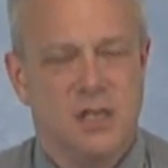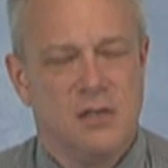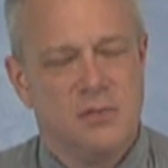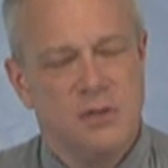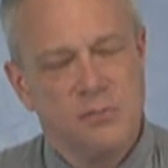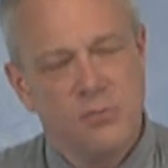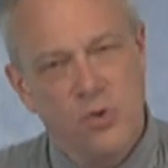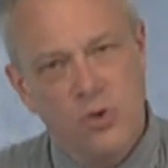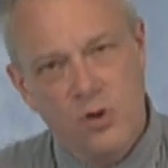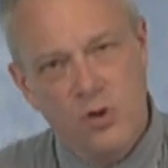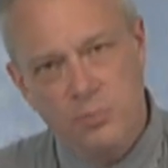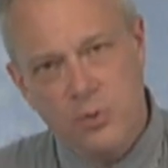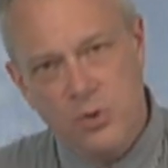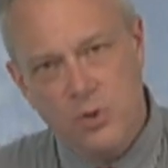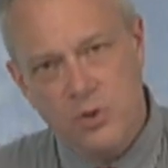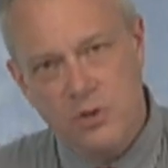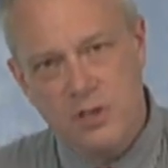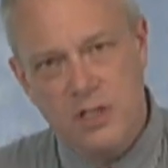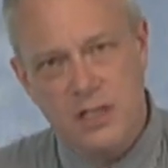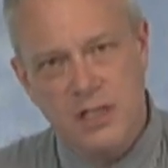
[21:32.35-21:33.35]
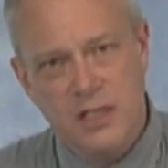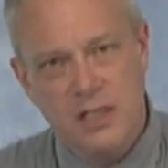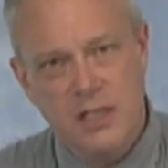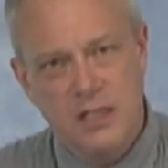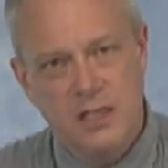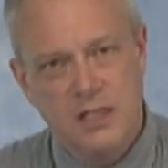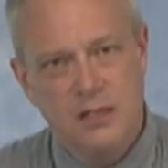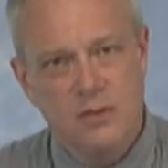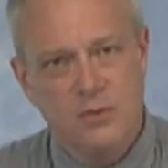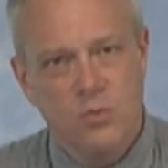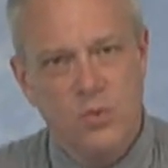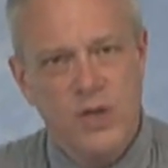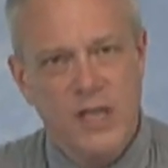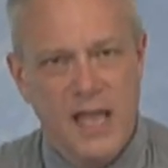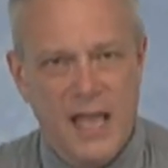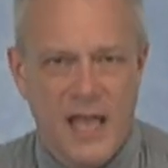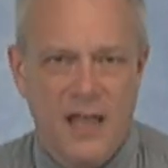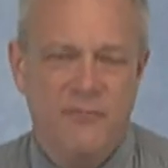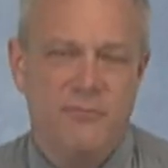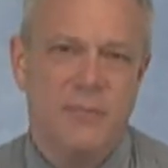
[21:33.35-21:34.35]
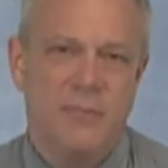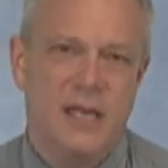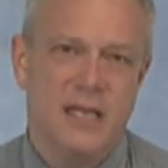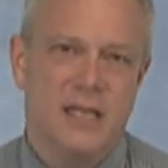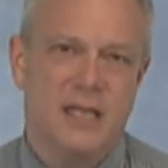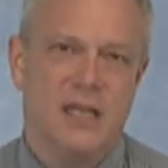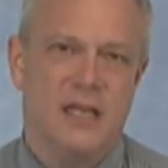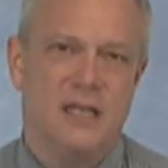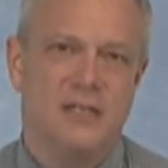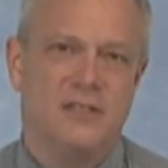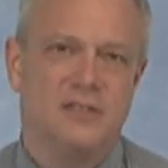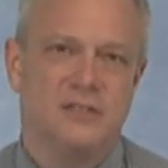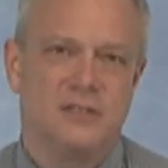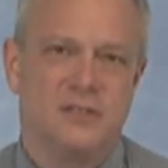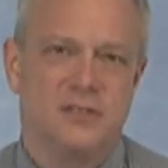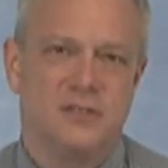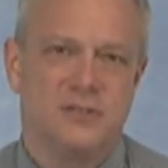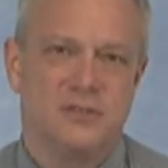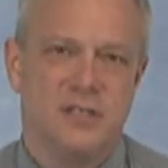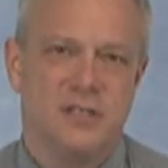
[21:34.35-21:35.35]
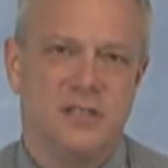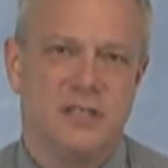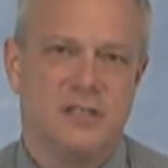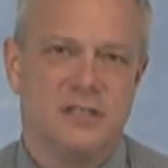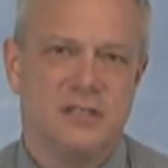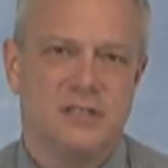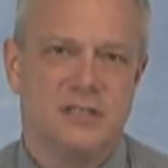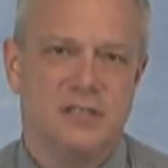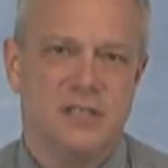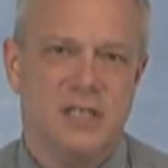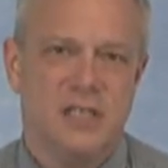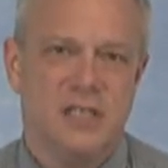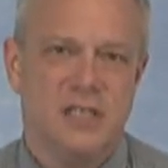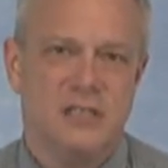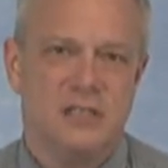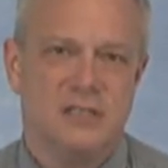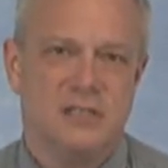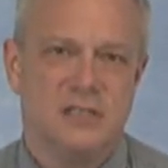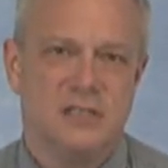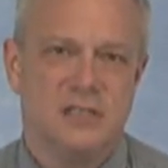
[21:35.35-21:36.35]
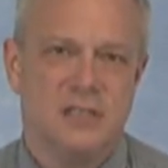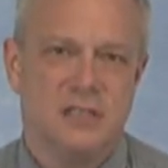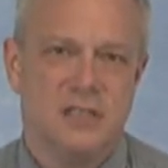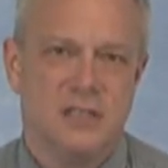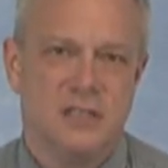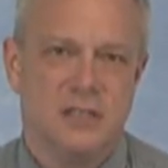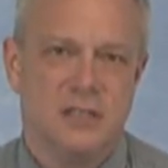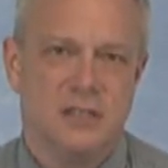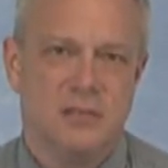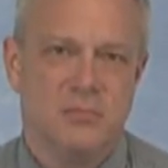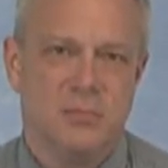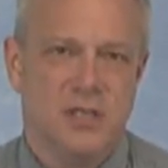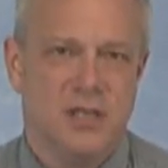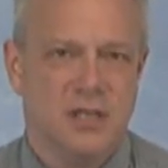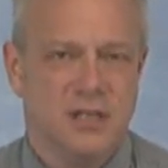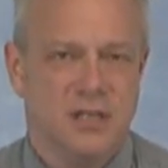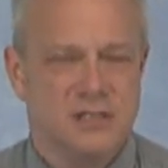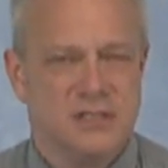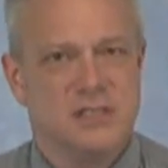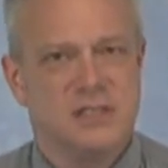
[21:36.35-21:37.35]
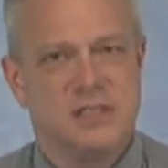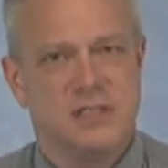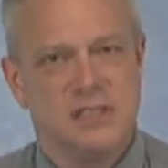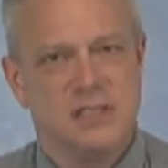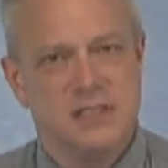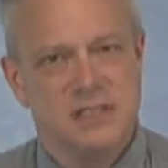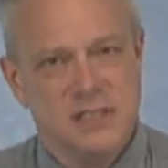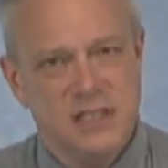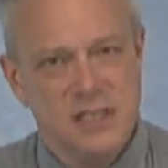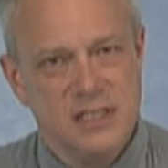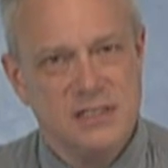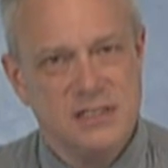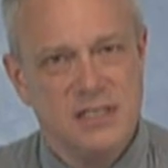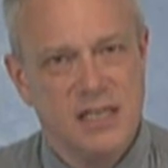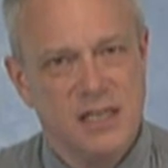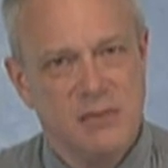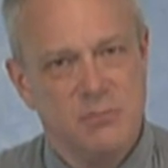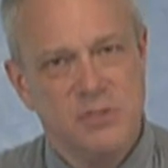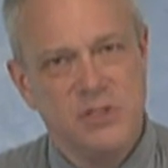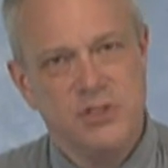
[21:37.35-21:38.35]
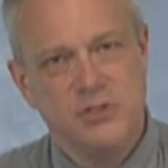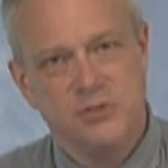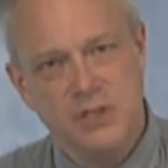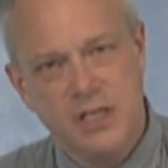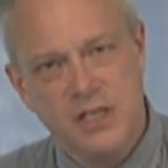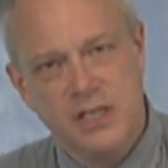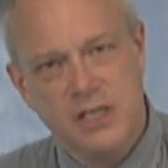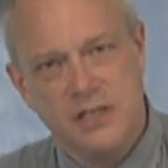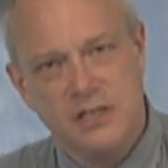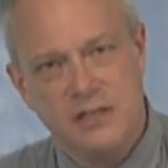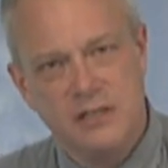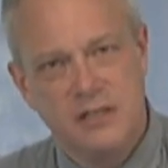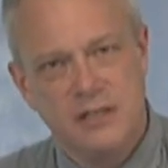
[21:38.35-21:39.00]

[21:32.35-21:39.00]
But more importantly, we have medications to treat this disease because it's a disease that can be treated.